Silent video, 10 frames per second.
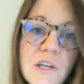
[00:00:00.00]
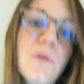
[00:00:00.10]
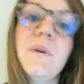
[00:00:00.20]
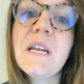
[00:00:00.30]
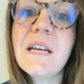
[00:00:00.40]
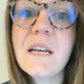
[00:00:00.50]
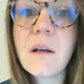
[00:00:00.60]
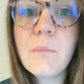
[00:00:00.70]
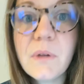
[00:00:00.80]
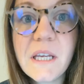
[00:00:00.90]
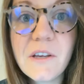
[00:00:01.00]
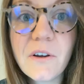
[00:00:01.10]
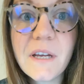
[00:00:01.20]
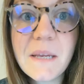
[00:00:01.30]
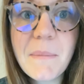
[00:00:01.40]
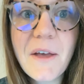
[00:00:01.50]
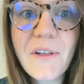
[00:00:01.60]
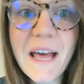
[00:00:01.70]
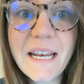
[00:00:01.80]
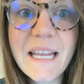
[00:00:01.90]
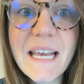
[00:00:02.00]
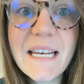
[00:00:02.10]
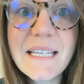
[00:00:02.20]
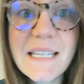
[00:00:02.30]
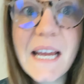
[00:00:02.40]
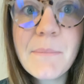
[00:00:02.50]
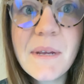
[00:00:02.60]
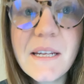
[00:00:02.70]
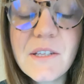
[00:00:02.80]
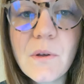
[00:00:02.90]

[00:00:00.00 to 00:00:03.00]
you needed to complete your email etiquette assignment.